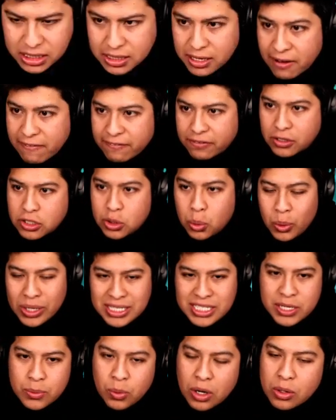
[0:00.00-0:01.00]
For
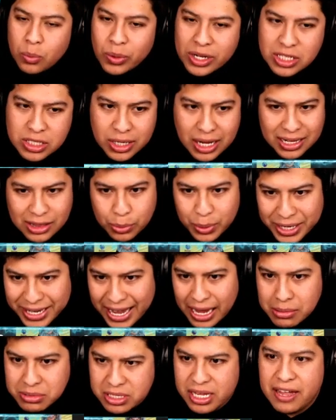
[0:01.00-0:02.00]
21 wins, got 3
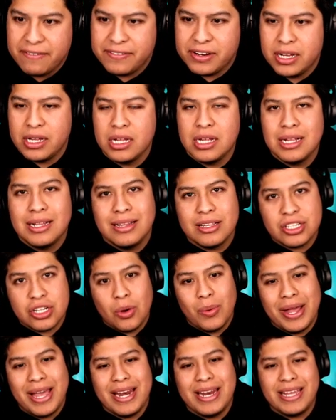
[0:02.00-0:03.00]
games left. Let's go
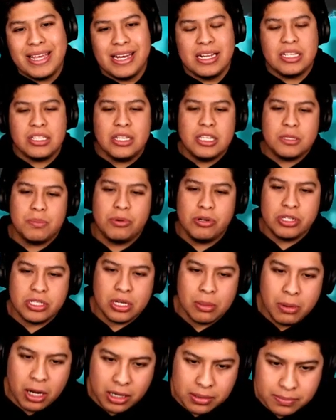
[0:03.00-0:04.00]
ahead and get into this, boys. Come
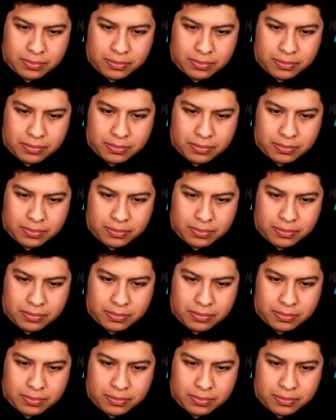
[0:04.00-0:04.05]
on.